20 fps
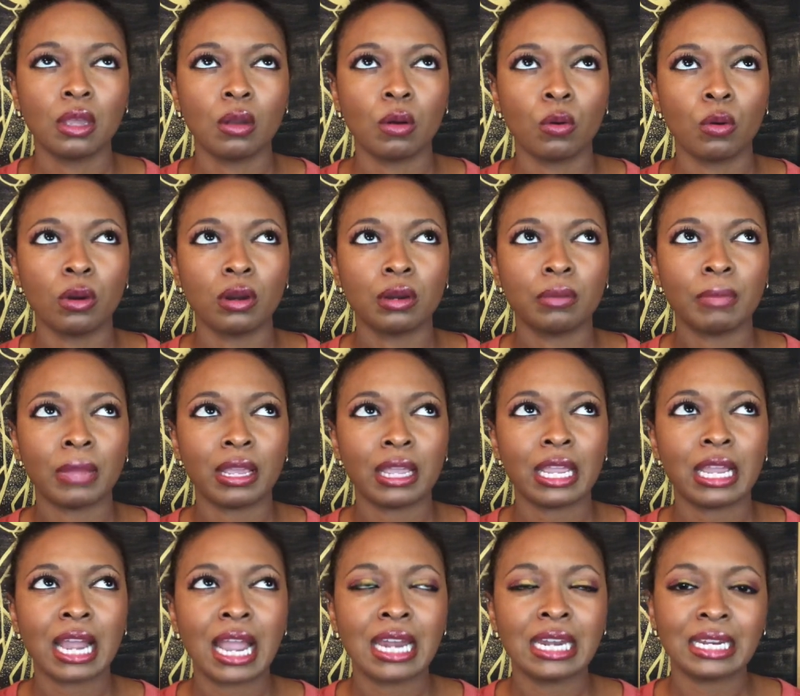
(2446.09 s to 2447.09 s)
or I
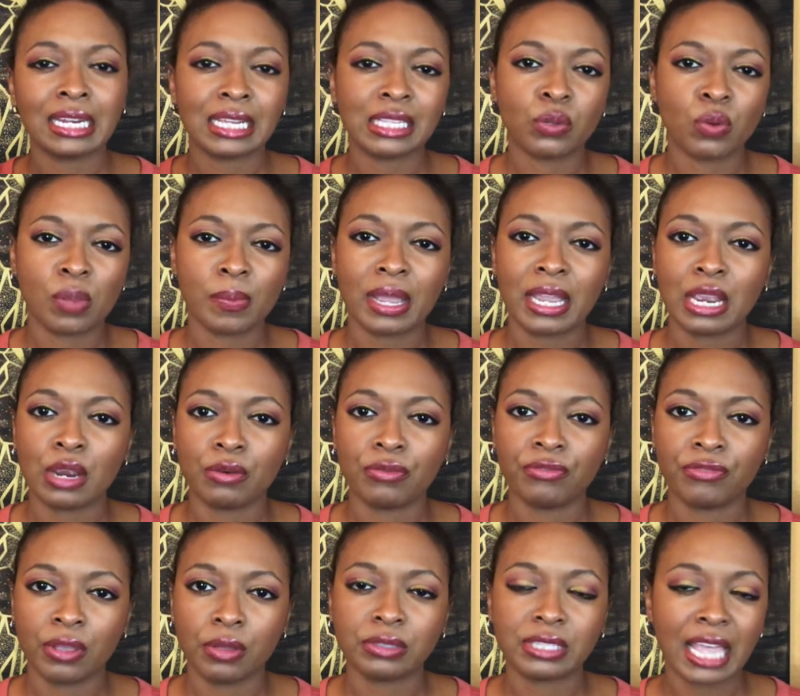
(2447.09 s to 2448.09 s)
didn't like the way my hair
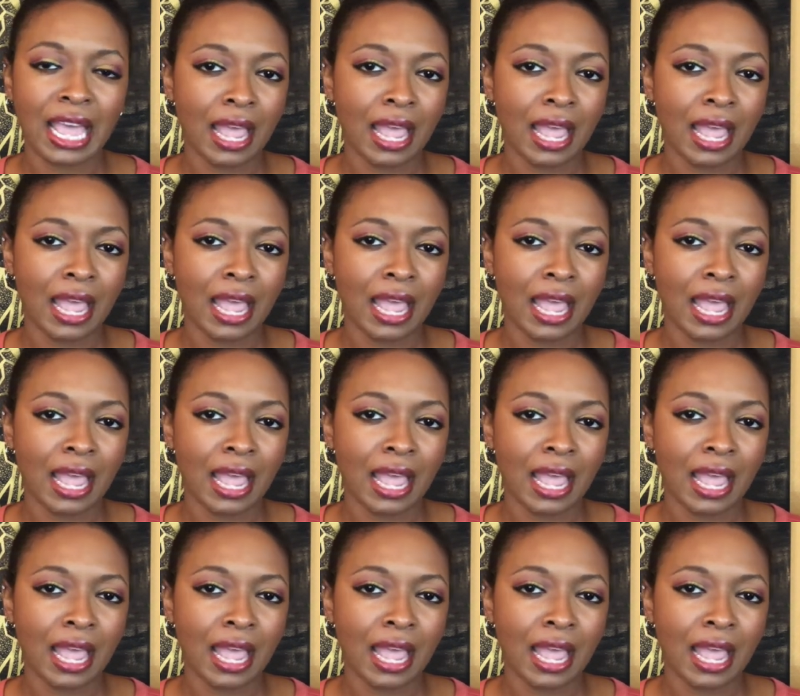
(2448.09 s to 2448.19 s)
felt